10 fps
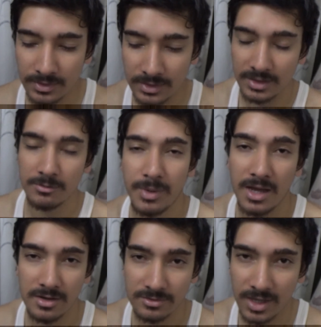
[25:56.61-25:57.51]
get
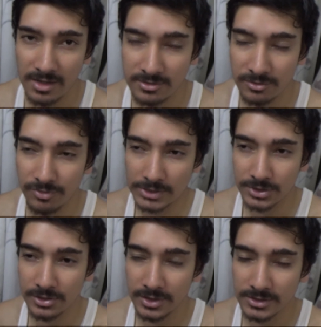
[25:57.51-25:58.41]
various kinds of
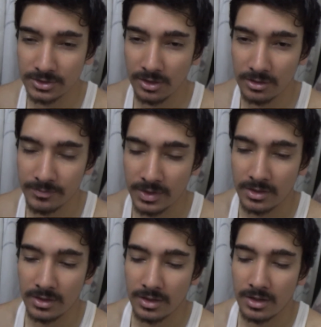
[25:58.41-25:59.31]
facilities, or
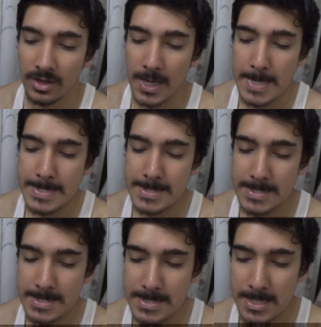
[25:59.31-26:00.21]

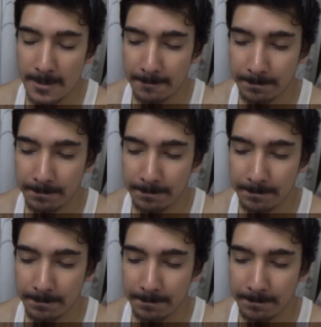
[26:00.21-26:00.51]
uh,